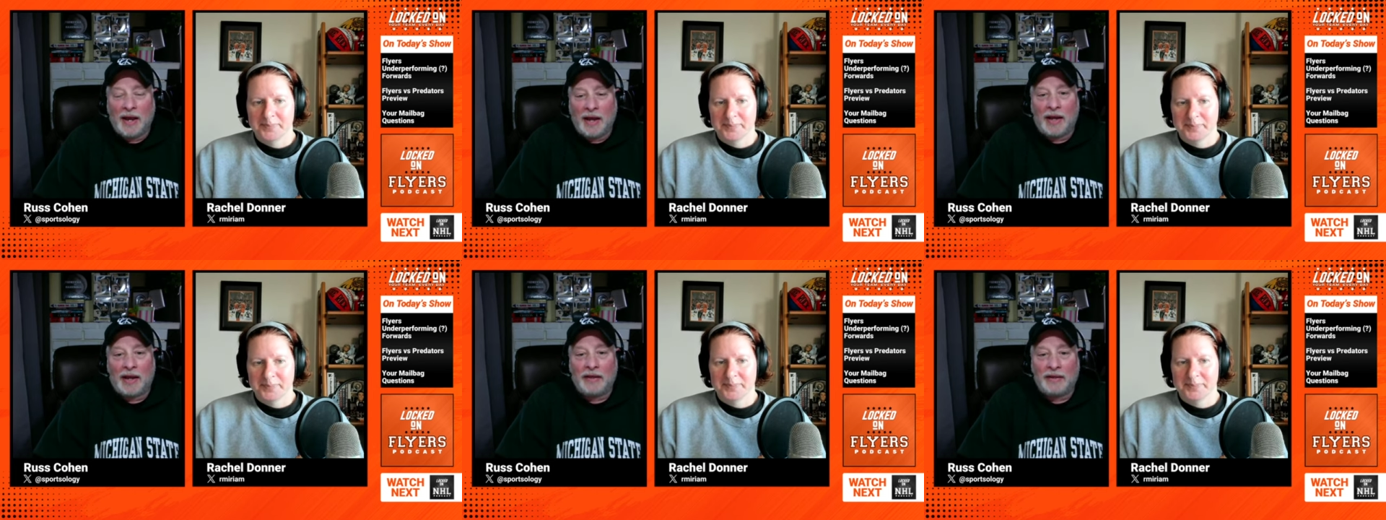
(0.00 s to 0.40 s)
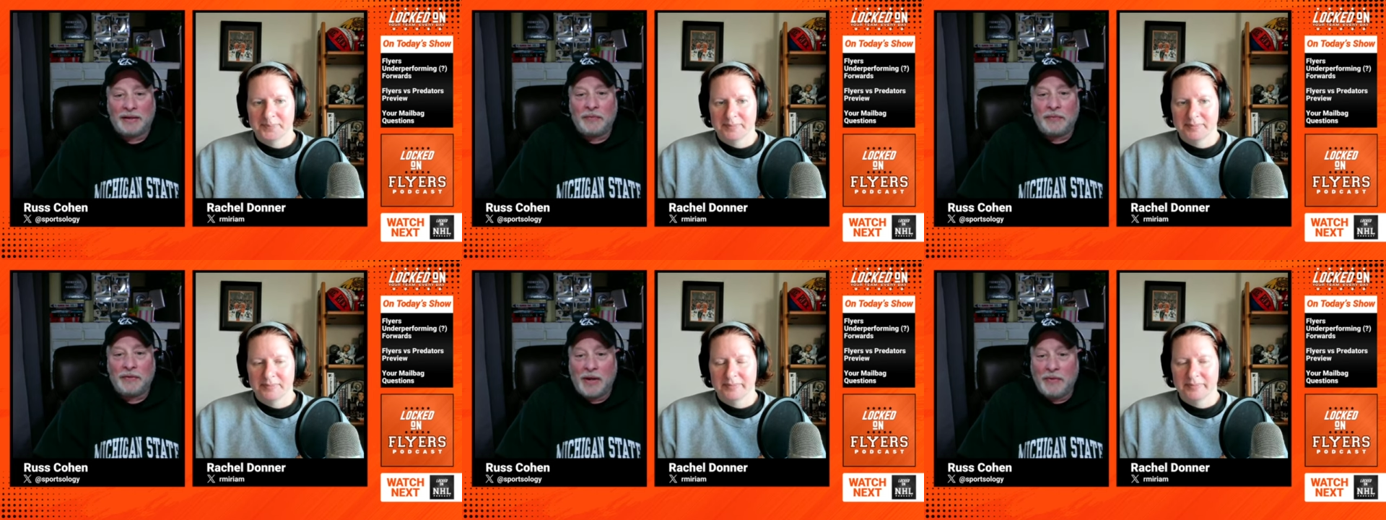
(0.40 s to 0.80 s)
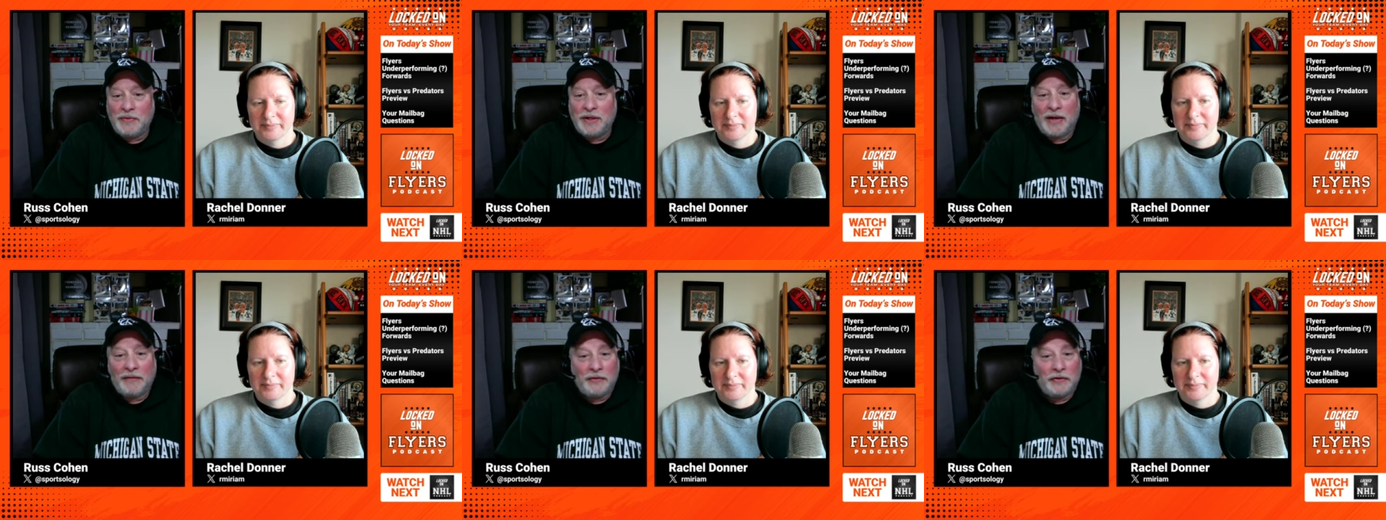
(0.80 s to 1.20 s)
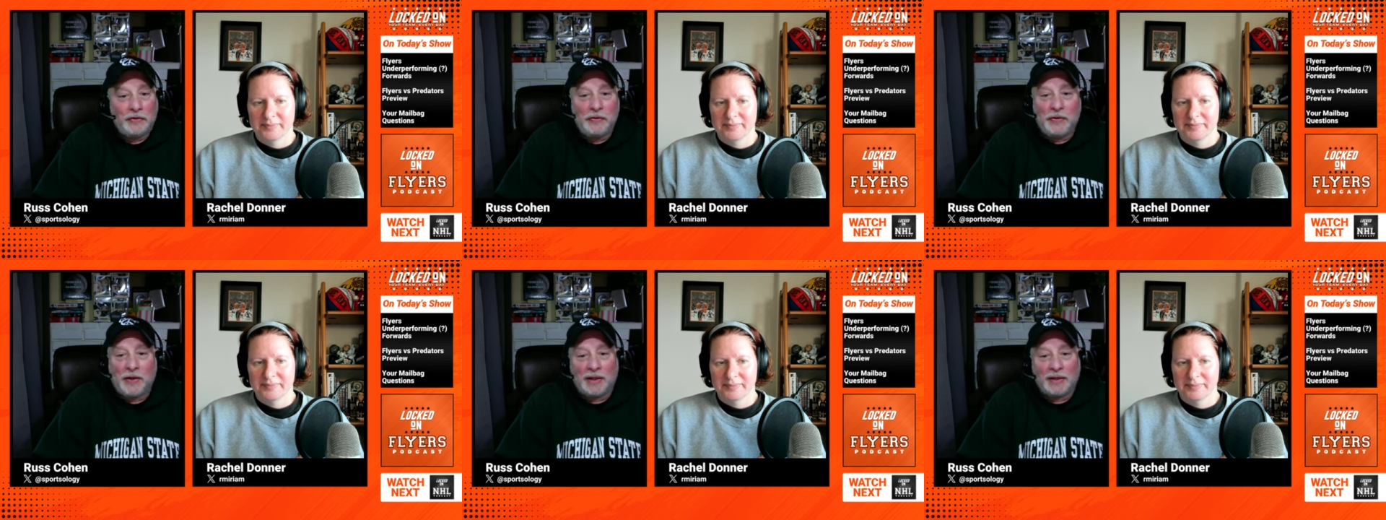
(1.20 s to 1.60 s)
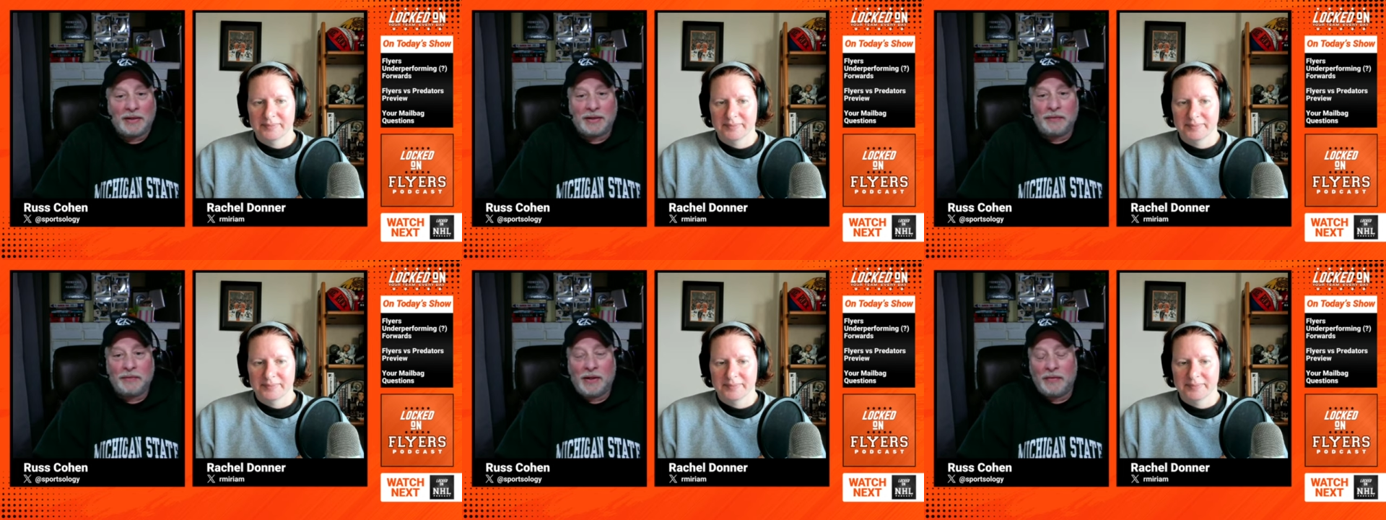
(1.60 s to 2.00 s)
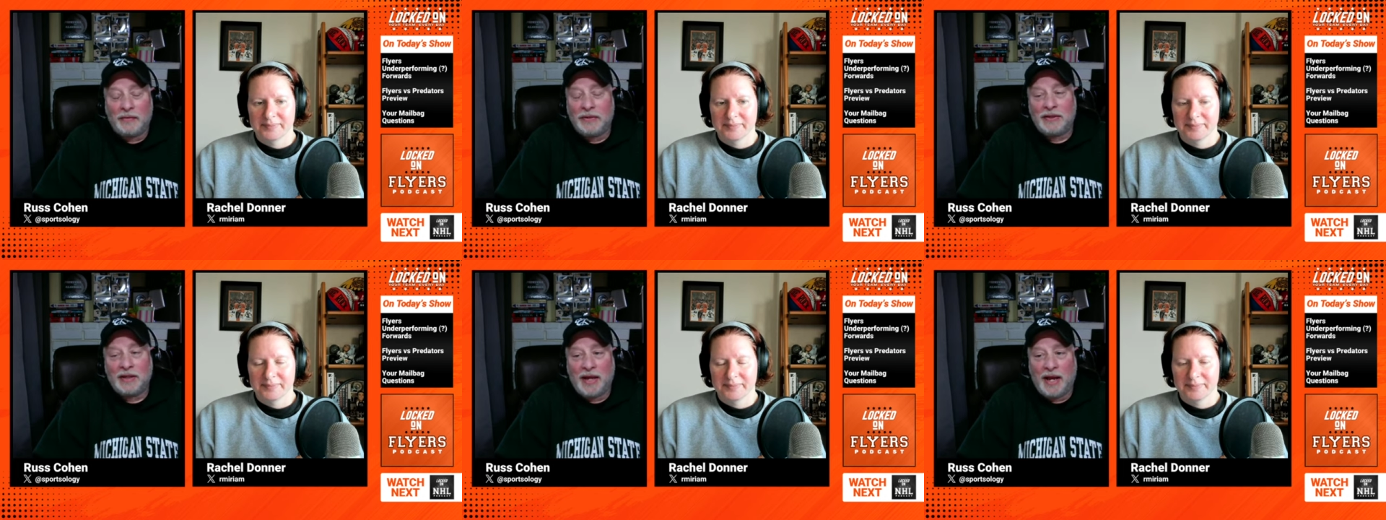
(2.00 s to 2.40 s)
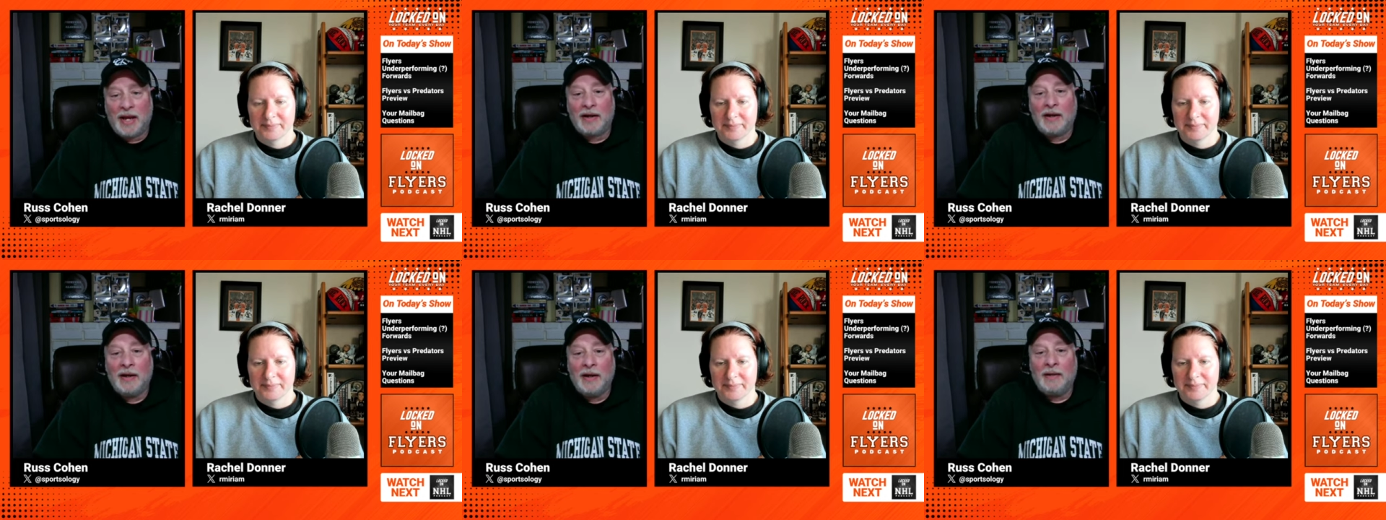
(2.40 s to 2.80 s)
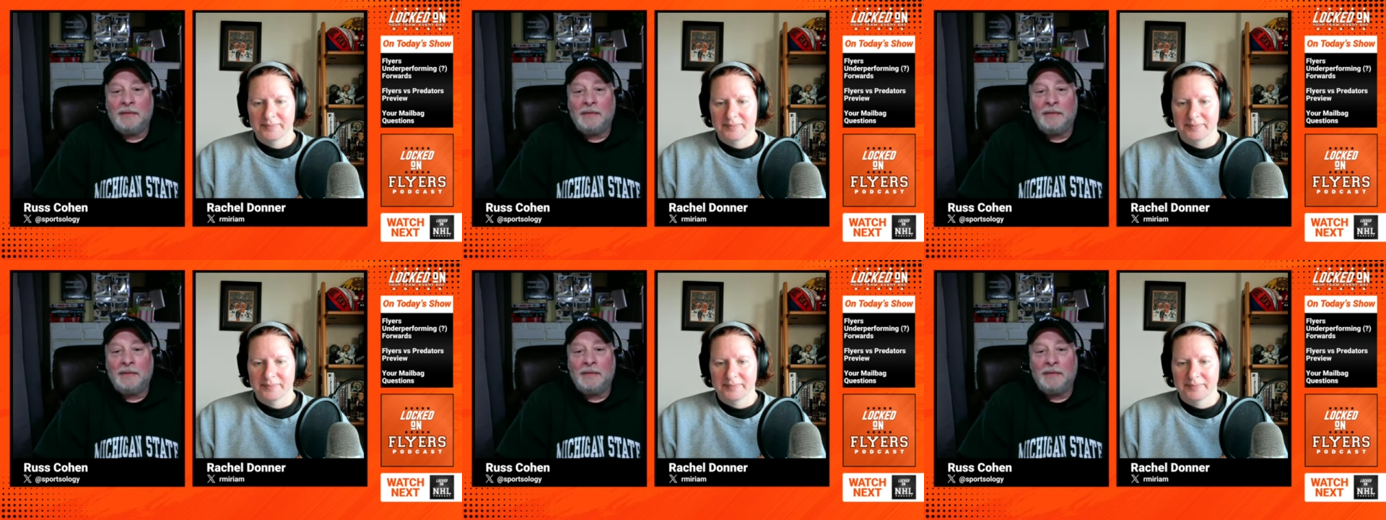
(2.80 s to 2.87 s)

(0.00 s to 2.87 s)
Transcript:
Speaker 1: And sometimes you have to do that. Sometimes because again,